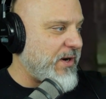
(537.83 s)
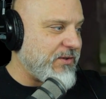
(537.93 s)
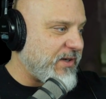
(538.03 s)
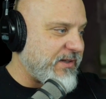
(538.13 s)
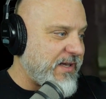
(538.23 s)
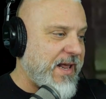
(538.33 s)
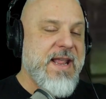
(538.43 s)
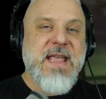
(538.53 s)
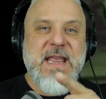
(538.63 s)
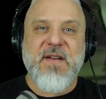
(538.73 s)
And look at that.
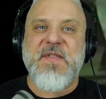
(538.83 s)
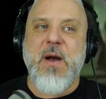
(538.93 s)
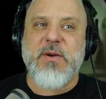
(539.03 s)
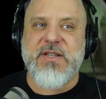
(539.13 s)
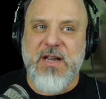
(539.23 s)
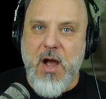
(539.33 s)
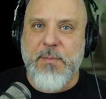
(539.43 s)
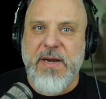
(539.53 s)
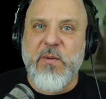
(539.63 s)
If that was accompanied with